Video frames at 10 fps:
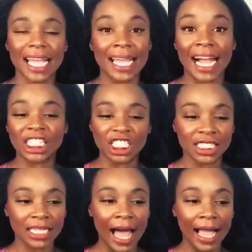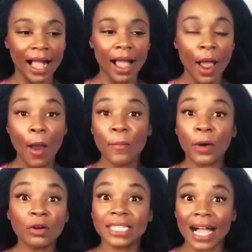and I just
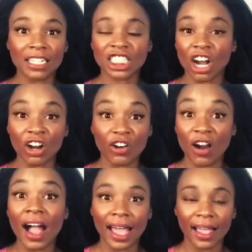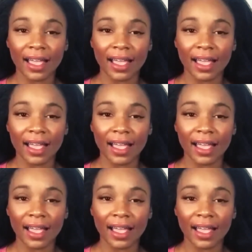broke down and started crying.